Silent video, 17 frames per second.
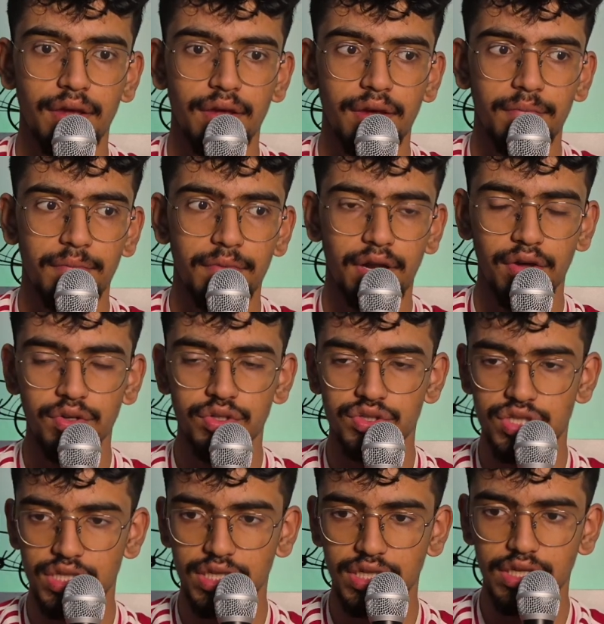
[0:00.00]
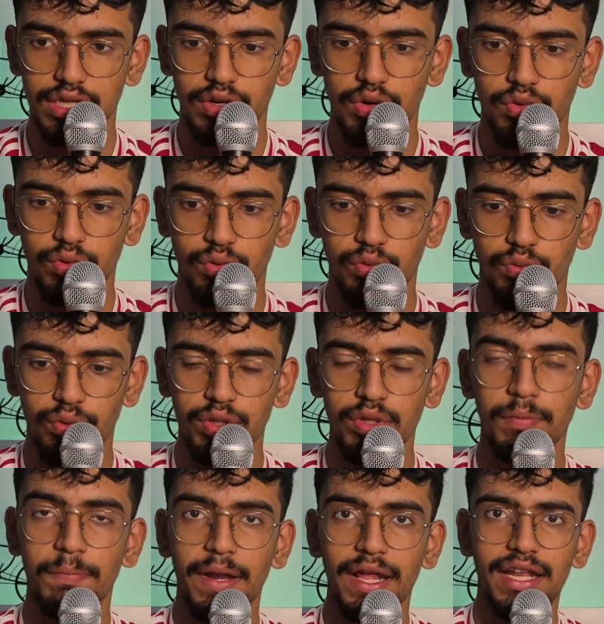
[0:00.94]
Now you see, when you
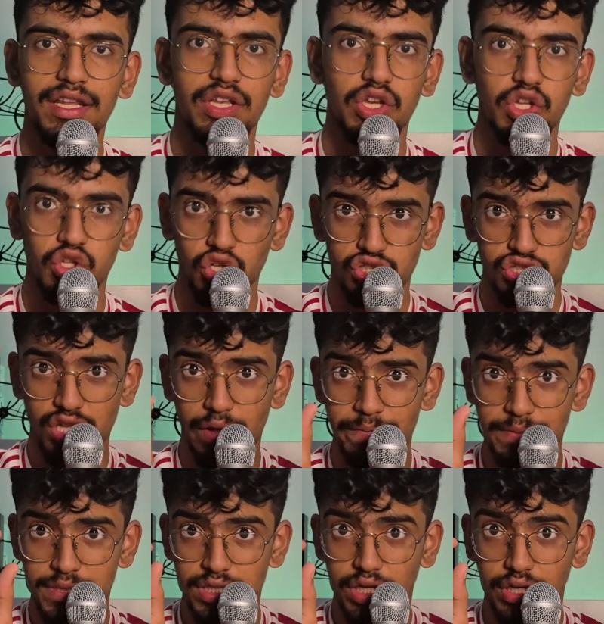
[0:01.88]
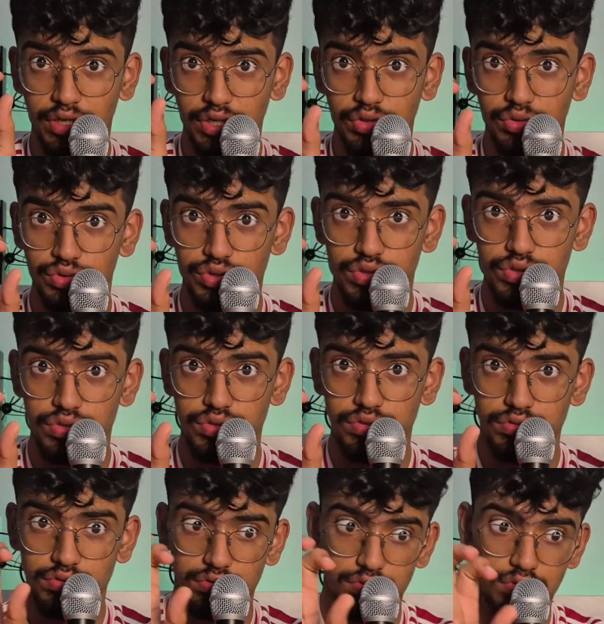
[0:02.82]
played your substitutes
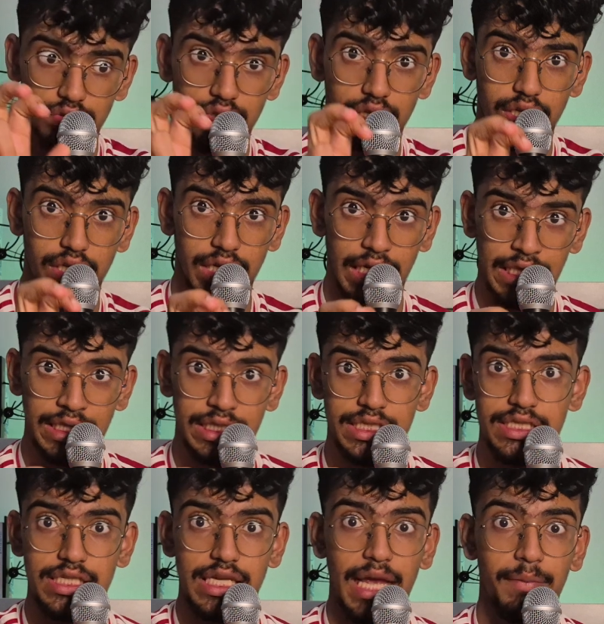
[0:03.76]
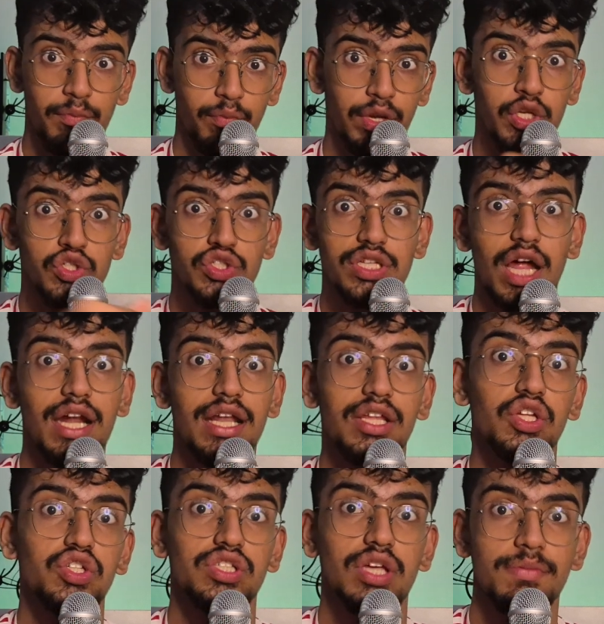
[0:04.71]
in this game, when you started
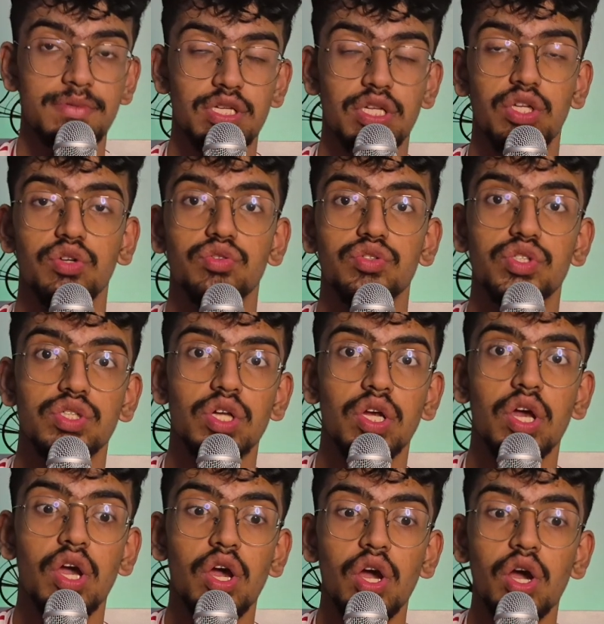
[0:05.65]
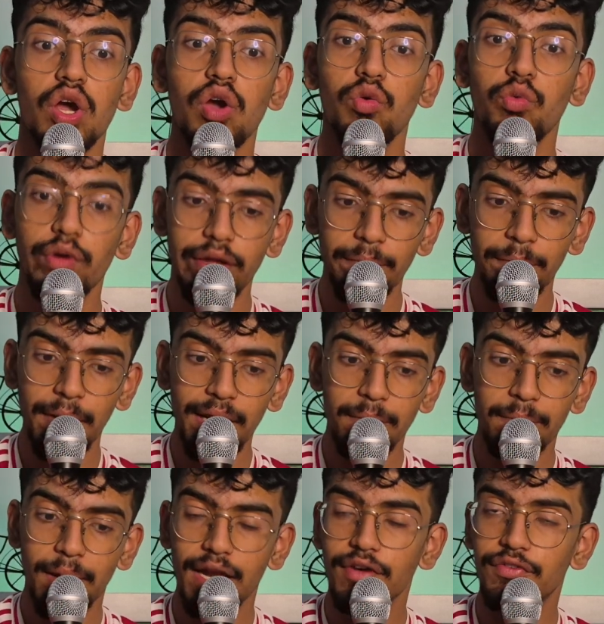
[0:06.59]
your substitutes, we played
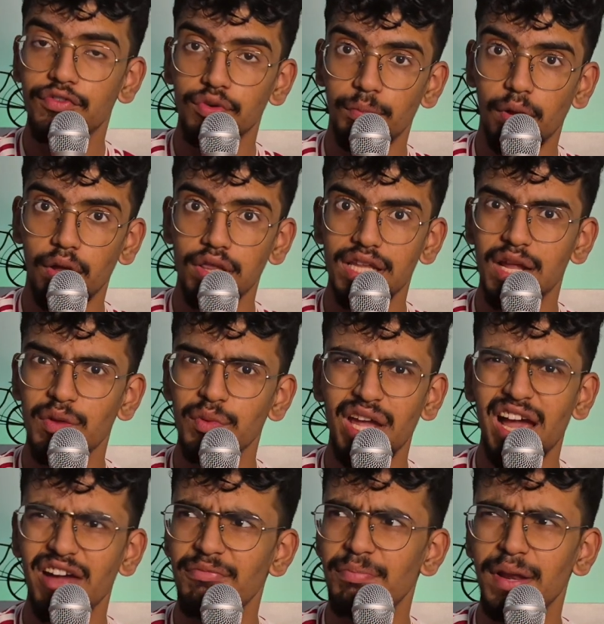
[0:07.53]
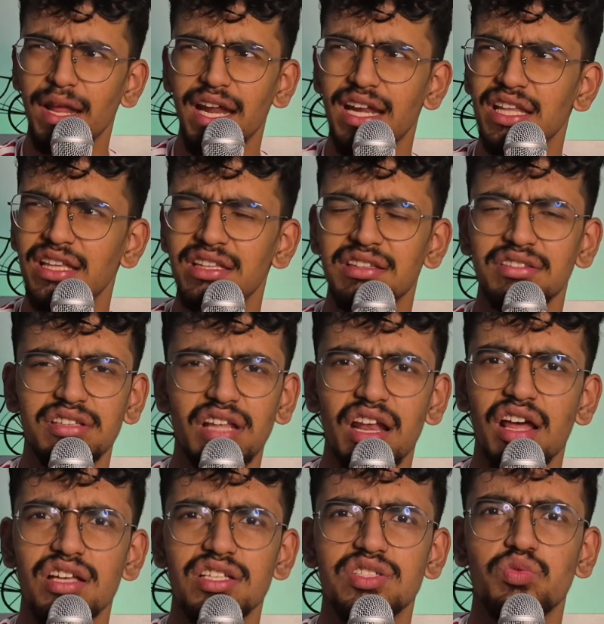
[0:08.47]
better football than we have played in the
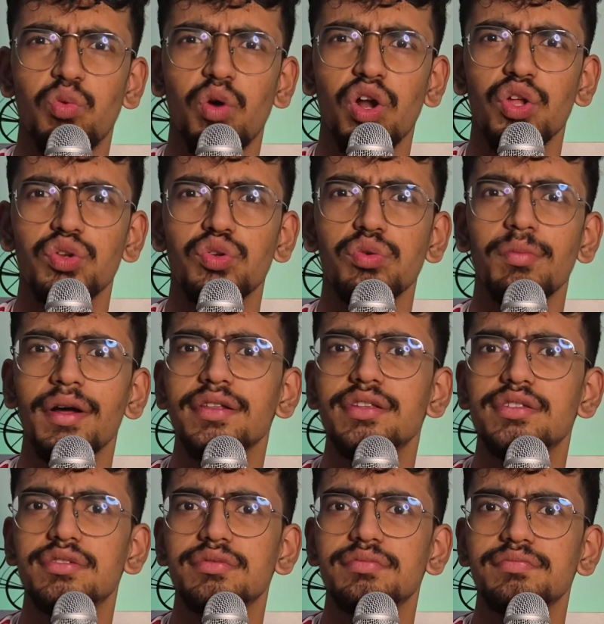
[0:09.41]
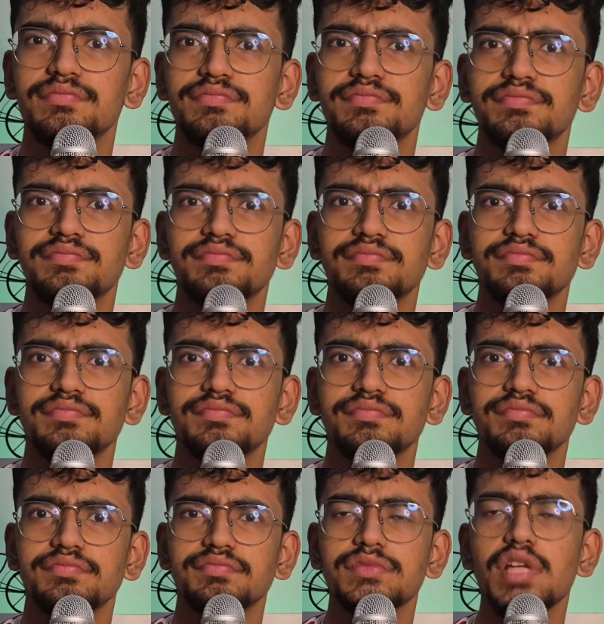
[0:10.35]
last 1 or 2 months.
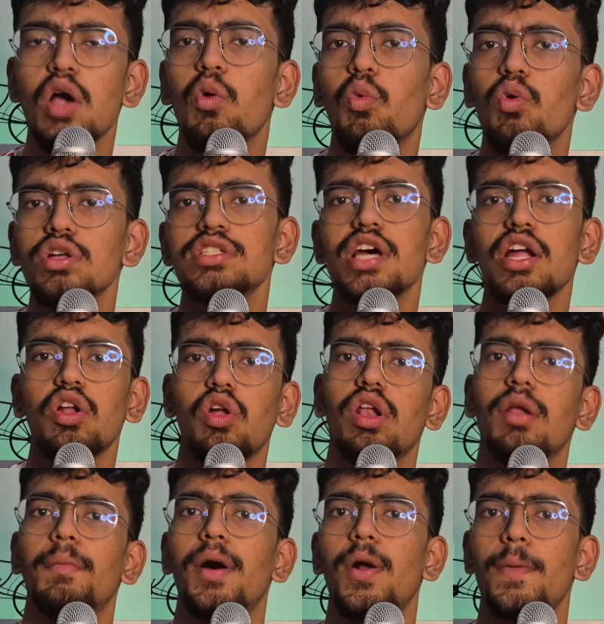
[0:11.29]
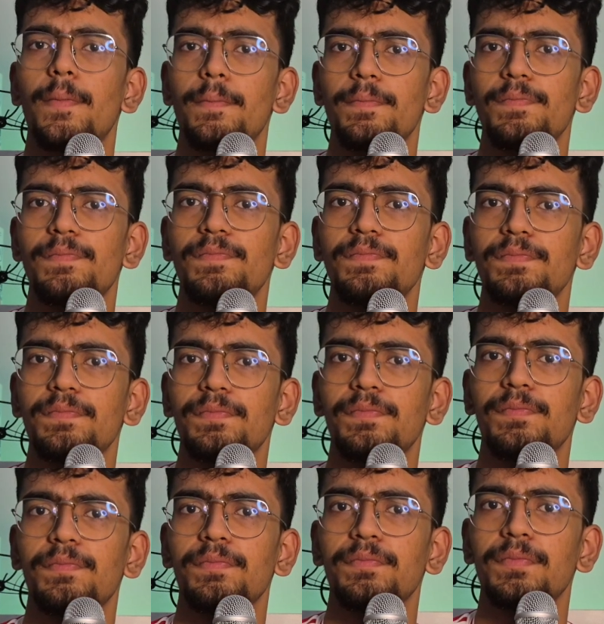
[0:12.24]
What's that all about?
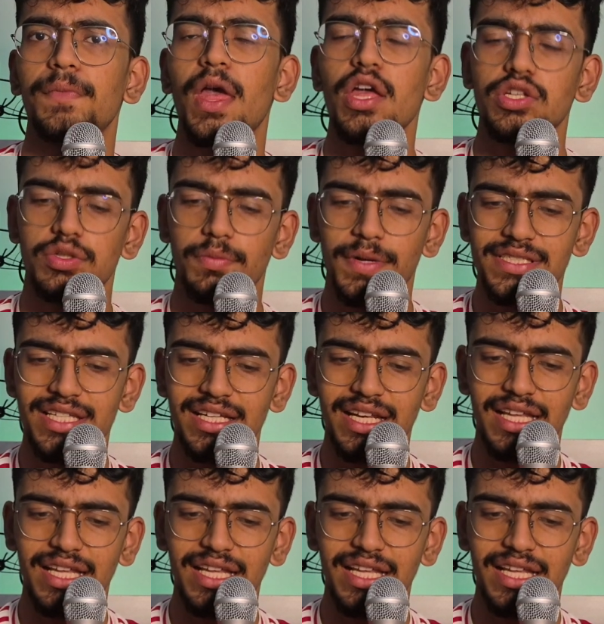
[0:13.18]
So basically